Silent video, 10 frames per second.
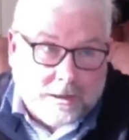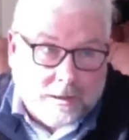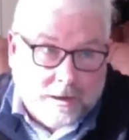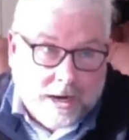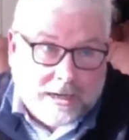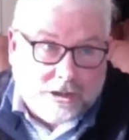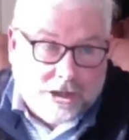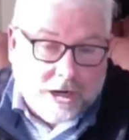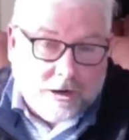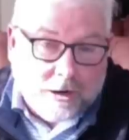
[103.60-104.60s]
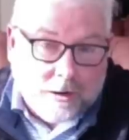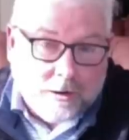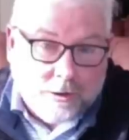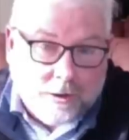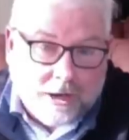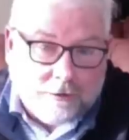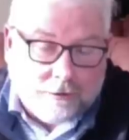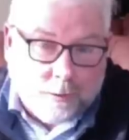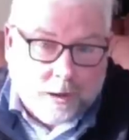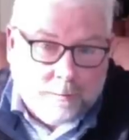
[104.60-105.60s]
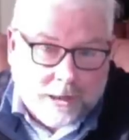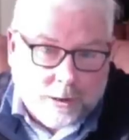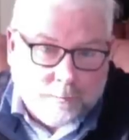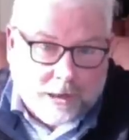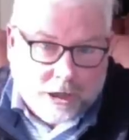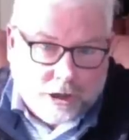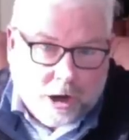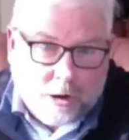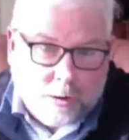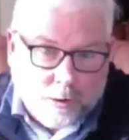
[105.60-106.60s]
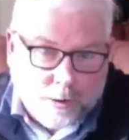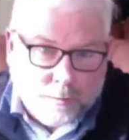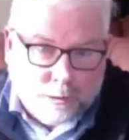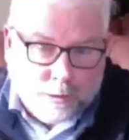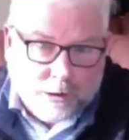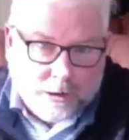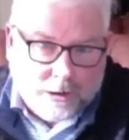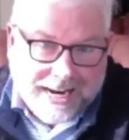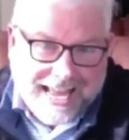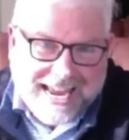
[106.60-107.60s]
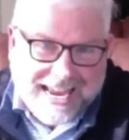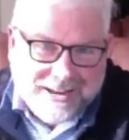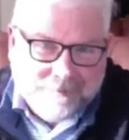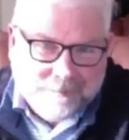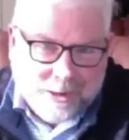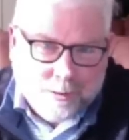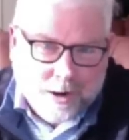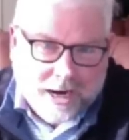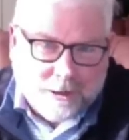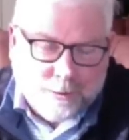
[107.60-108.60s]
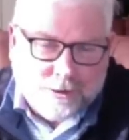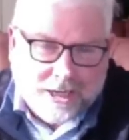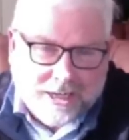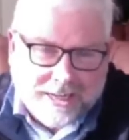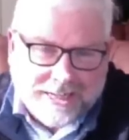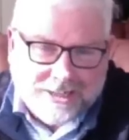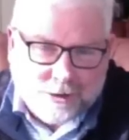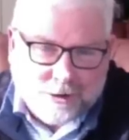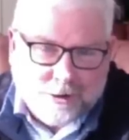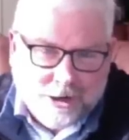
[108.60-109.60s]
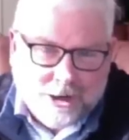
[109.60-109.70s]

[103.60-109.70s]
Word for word: next year, 2001, because my daughter was born today, by the way, Lucy. It's her